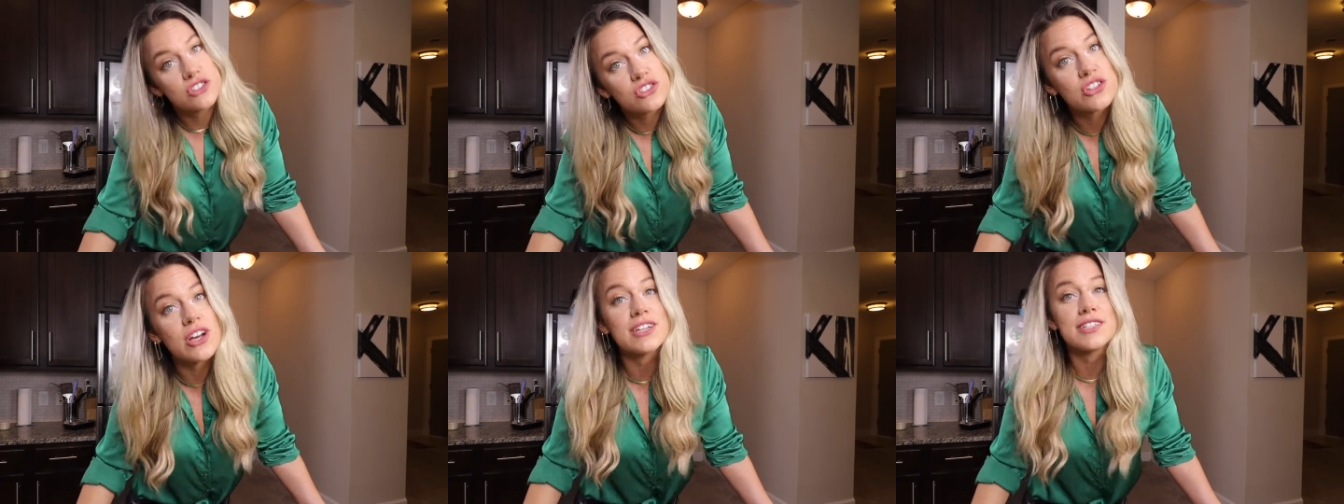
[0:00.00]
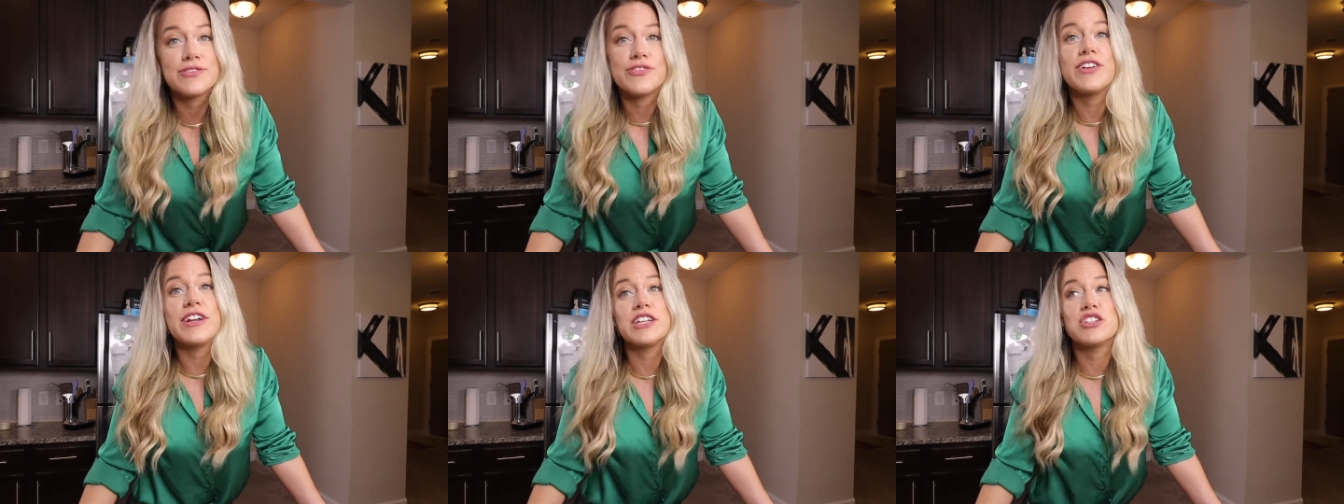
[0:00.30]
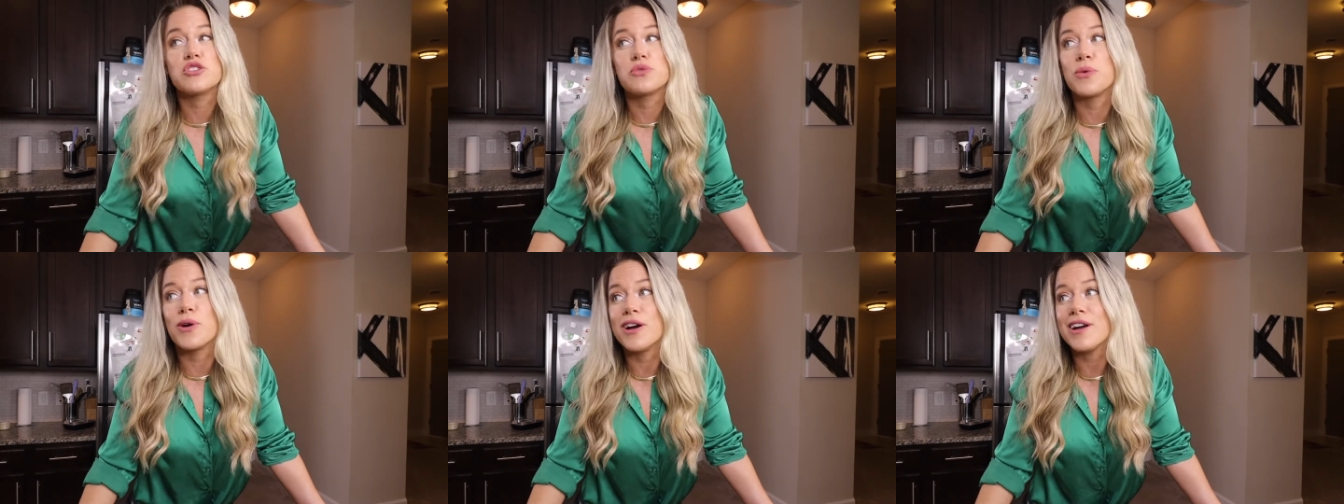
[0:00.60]
just
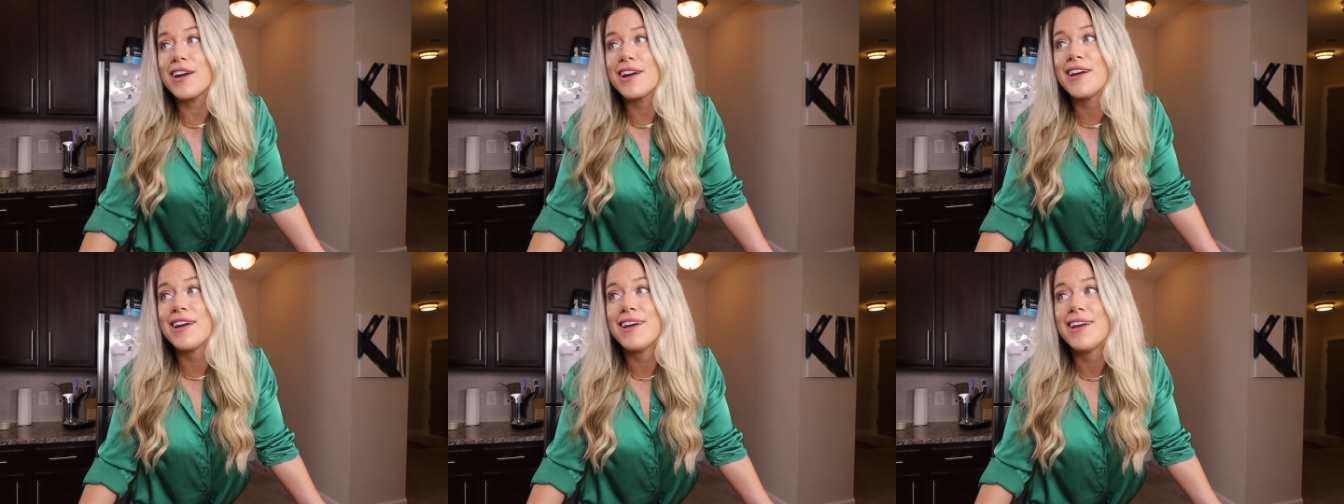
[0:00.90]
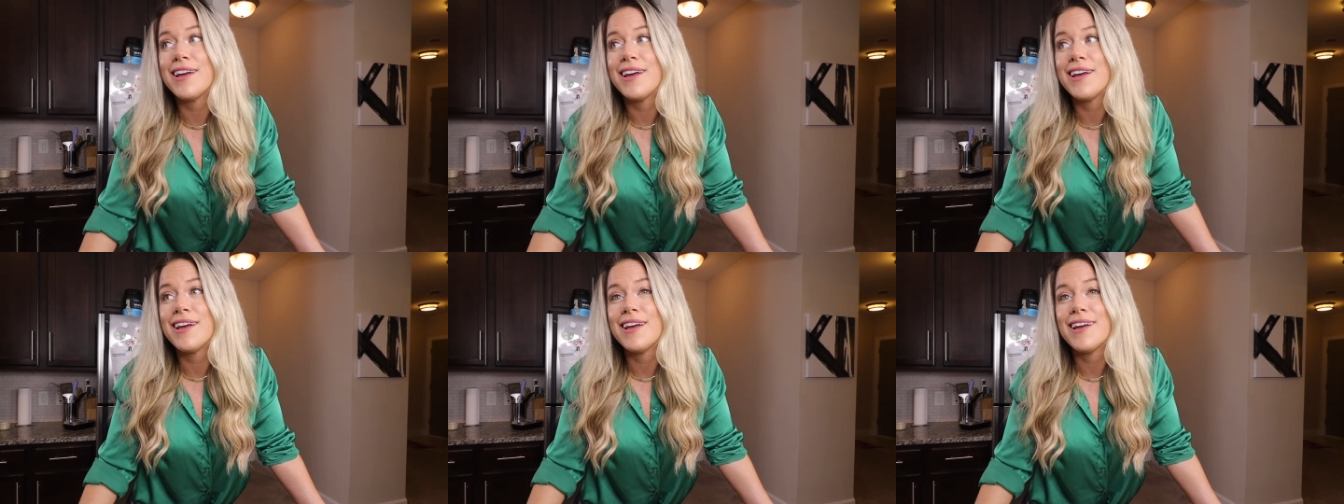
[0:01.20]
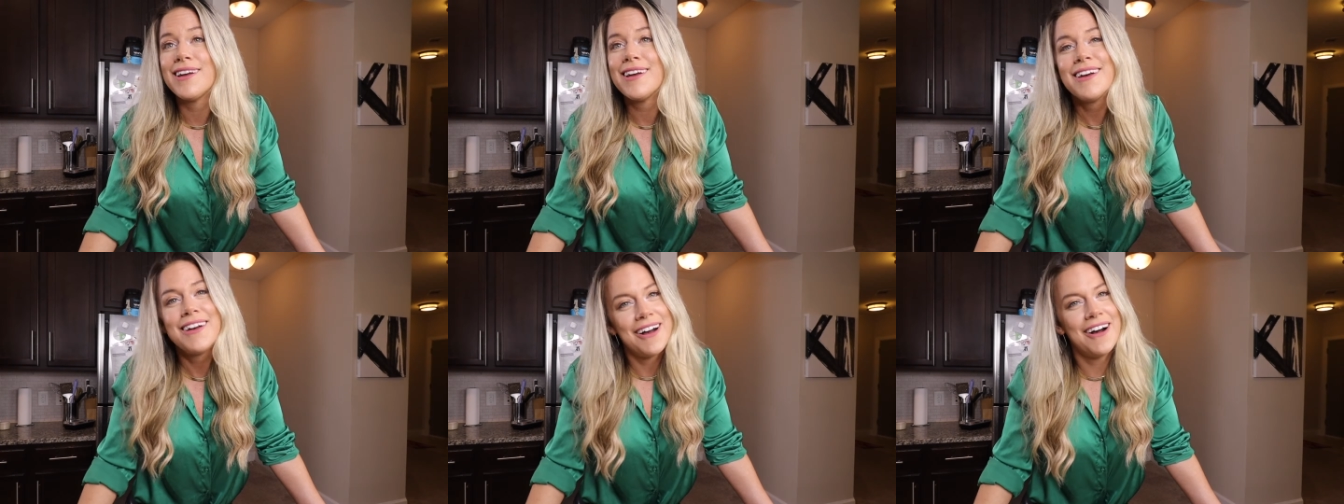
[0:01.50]
finished work.
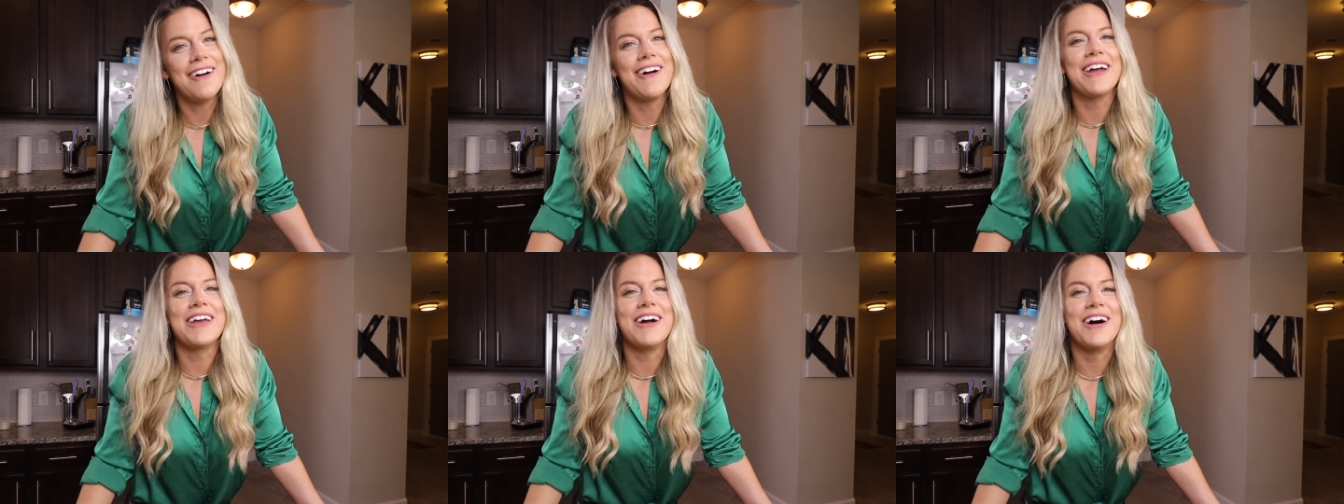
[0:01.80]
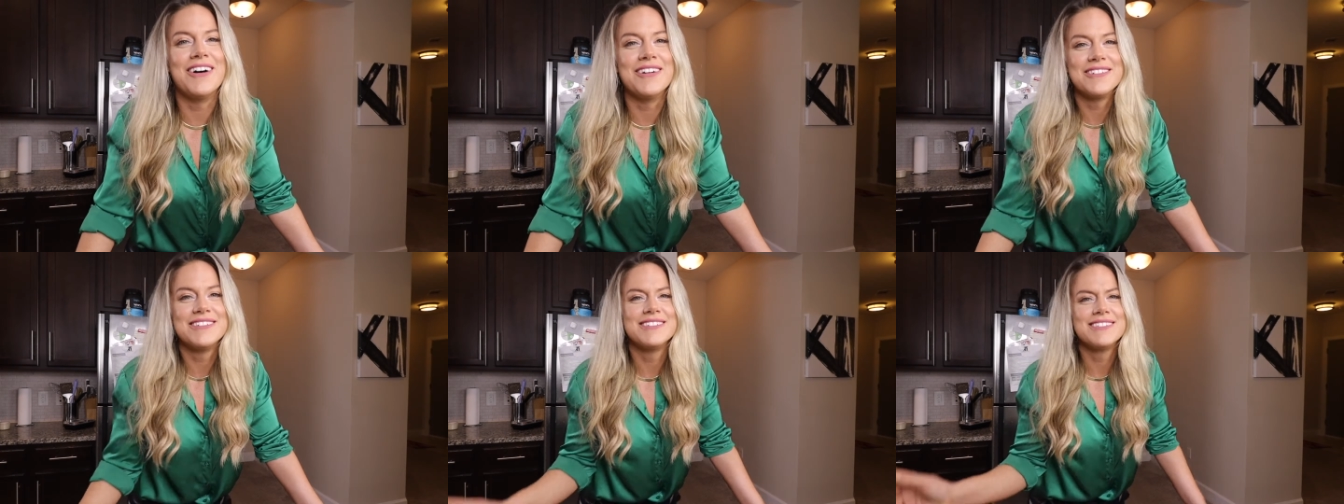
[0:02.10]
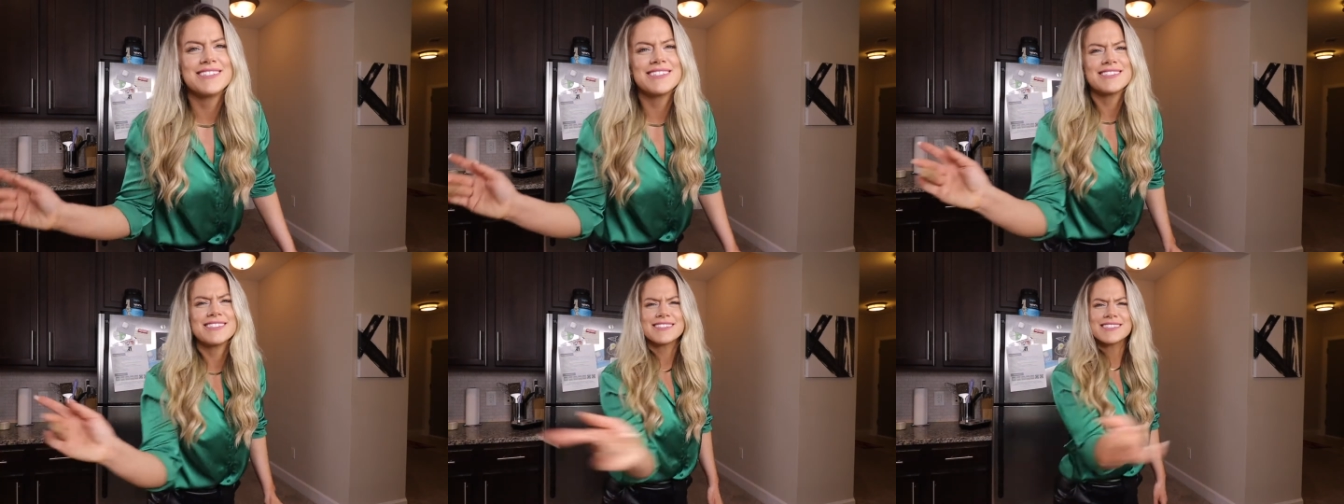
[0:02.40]
All right, y'all,
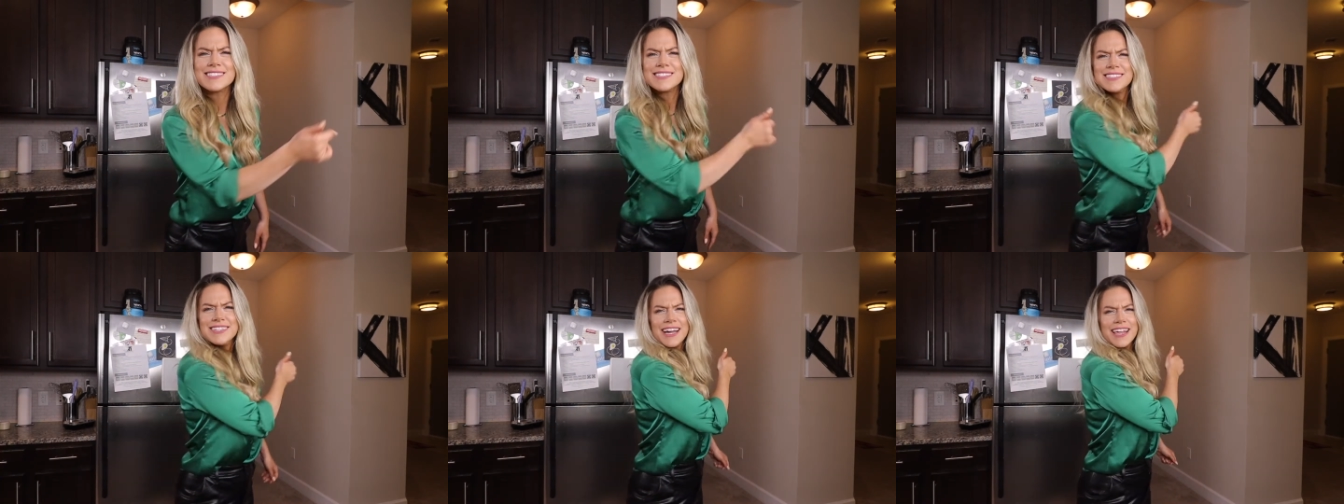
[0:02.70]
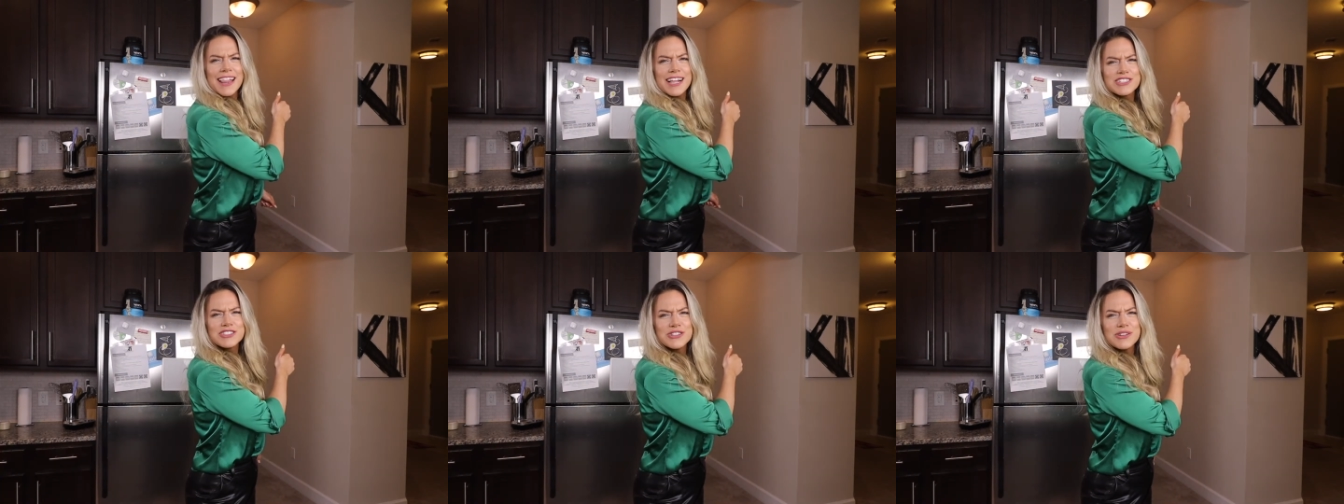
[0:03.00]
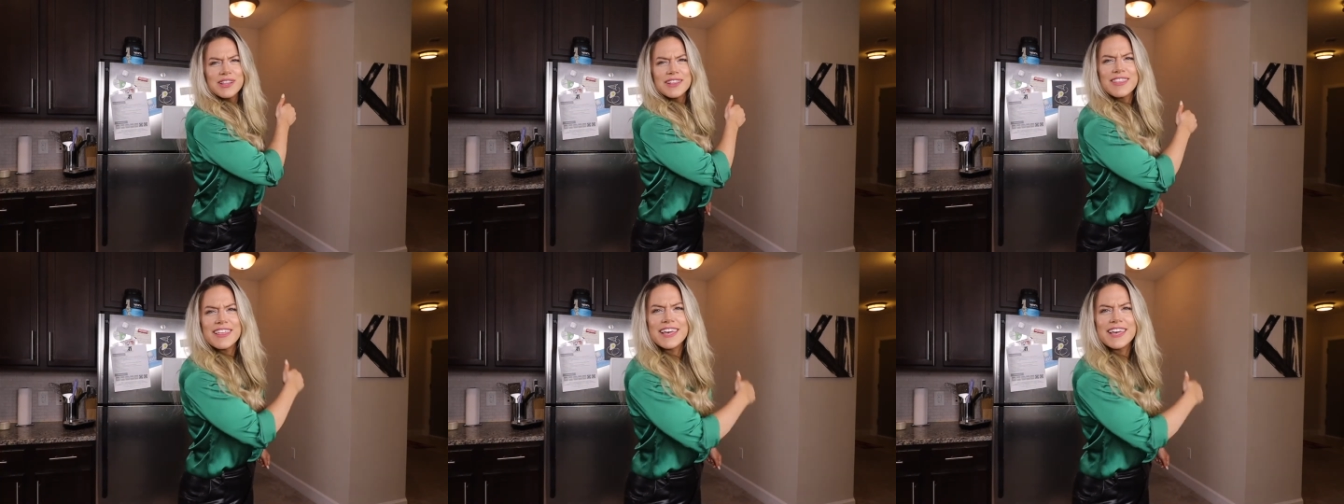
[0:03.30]
let's do the